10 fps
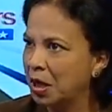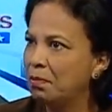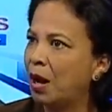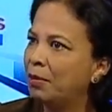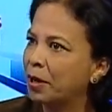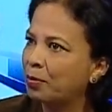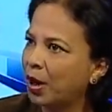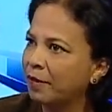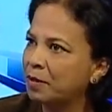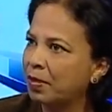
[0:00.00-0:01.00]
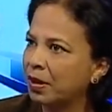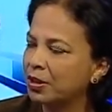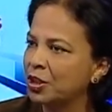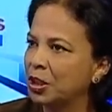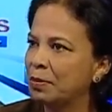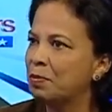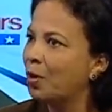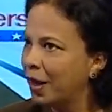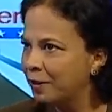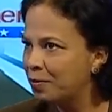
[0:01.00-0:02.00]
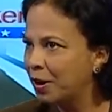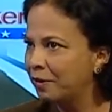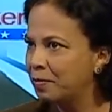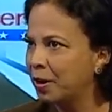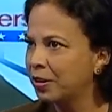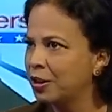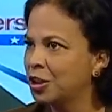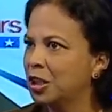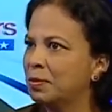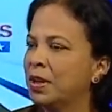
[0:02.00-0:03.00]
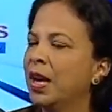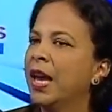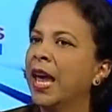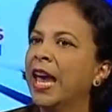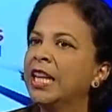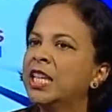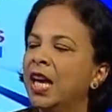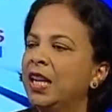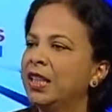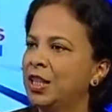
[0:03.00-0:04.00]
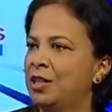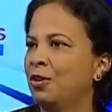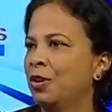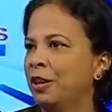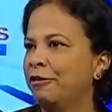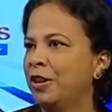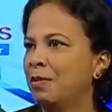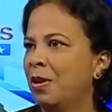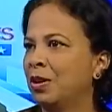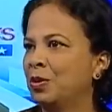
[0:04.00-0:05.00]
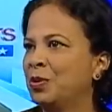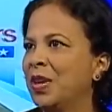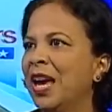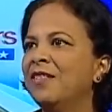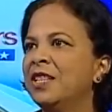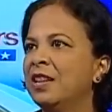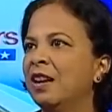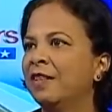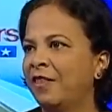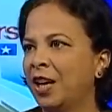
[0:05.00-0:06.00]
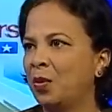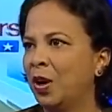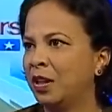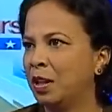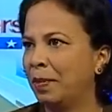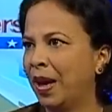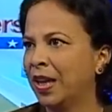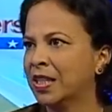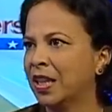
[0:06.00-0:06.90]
Public-private partnerships, private-private partnerships, and telling the story of Fremont, which we haven't done very well in the past.